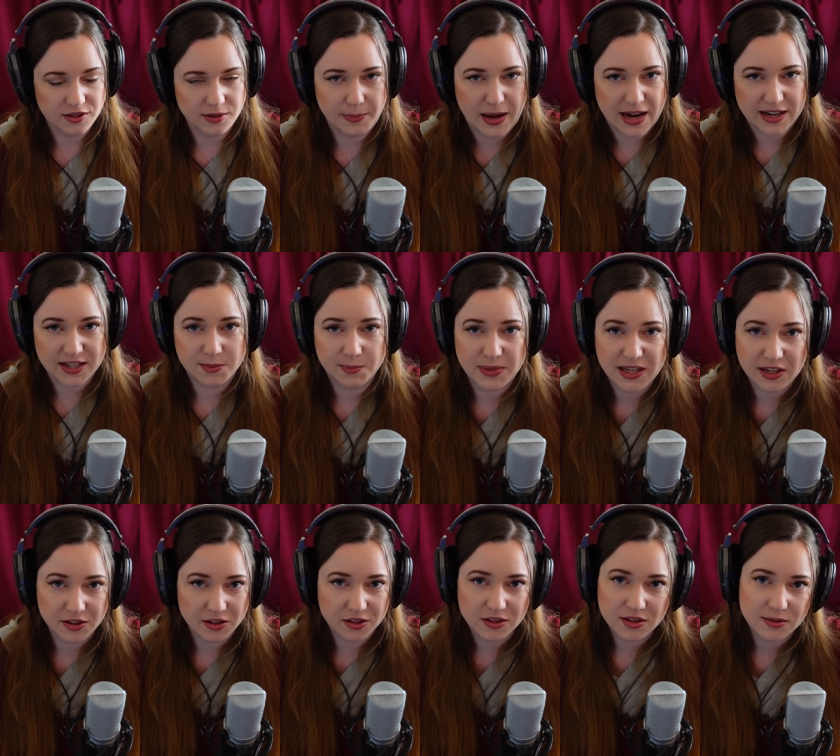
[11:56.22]
the back
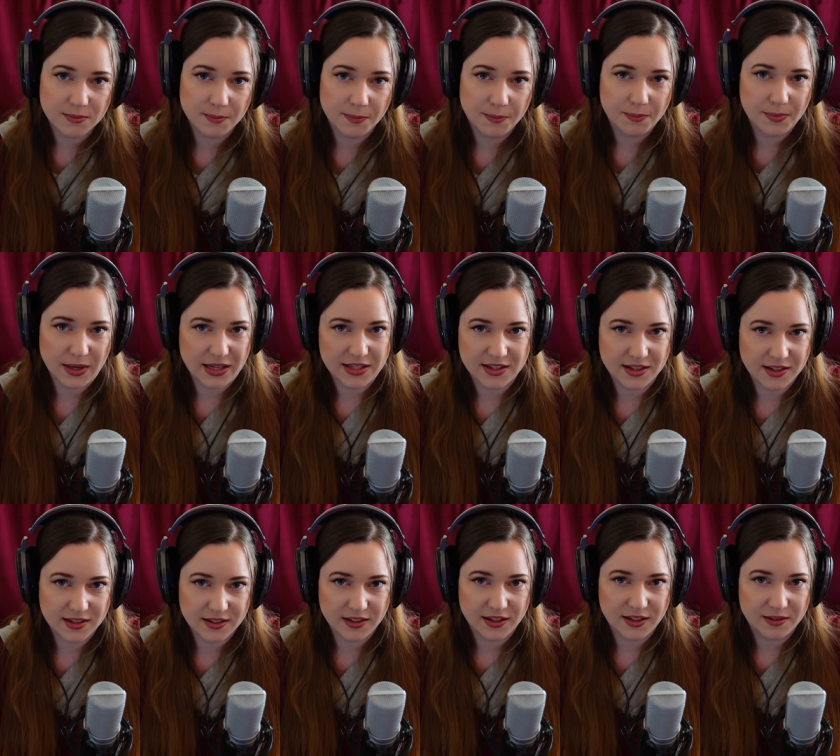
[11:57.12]
speakers,
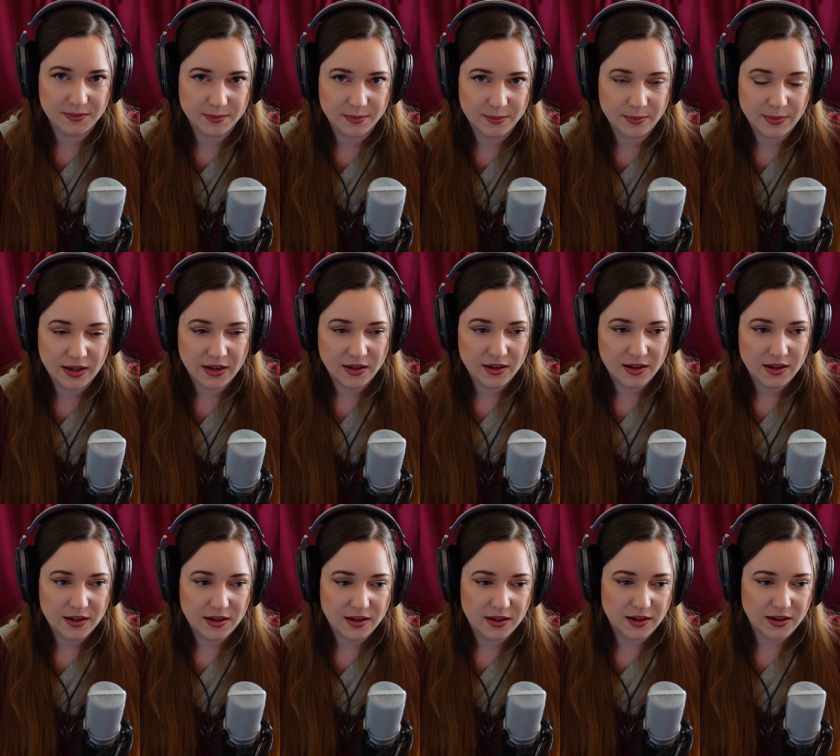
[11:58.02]
basically.
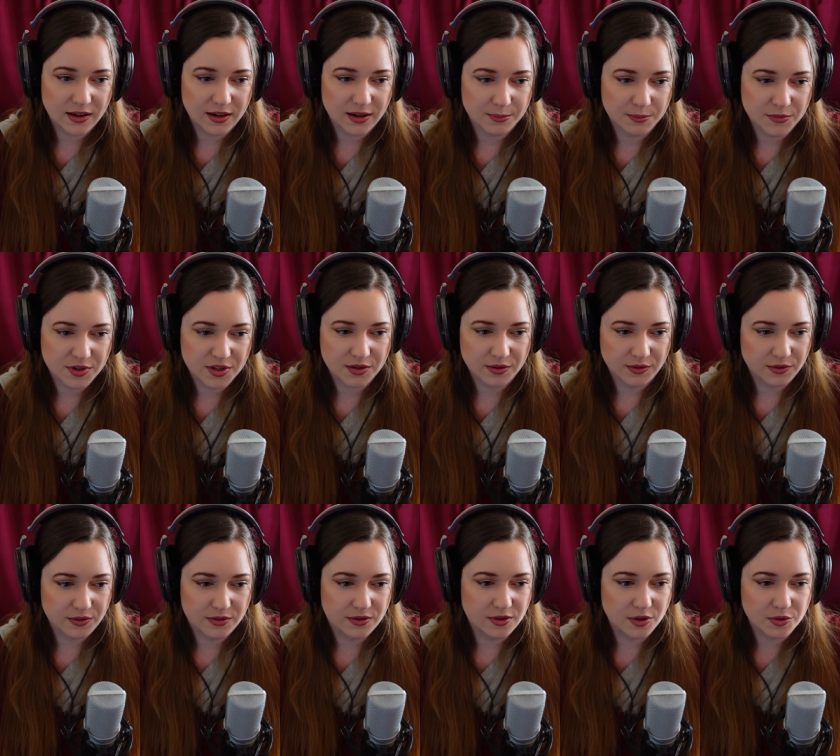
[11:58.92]
Um, so
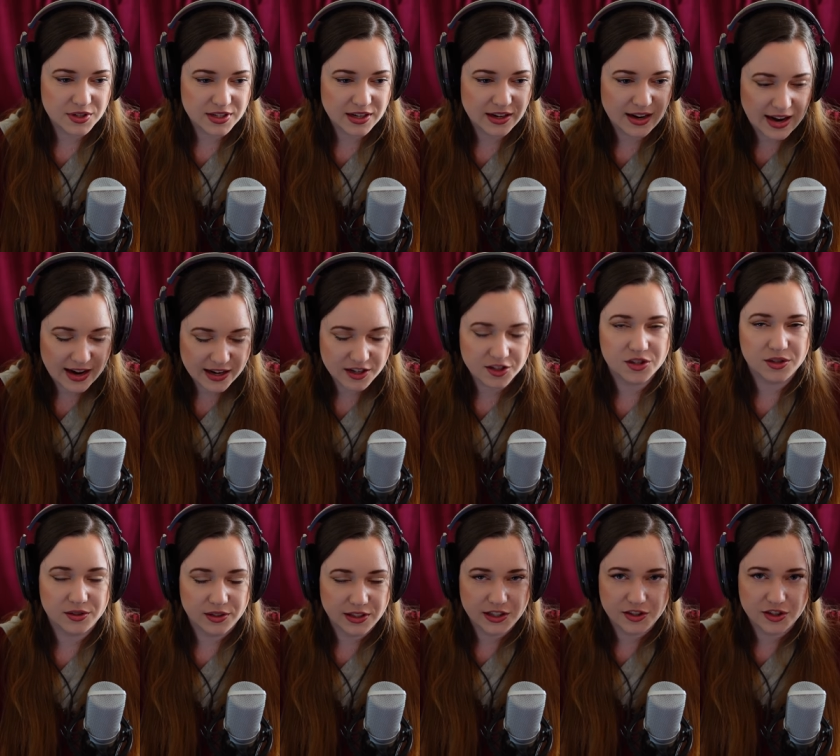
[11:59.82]
those are
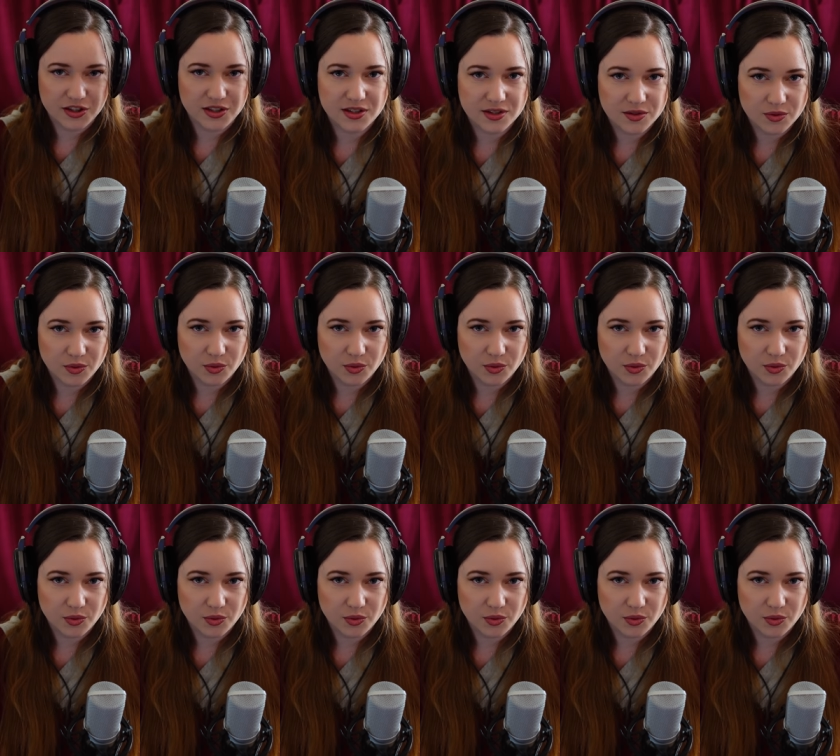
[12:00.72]
actually just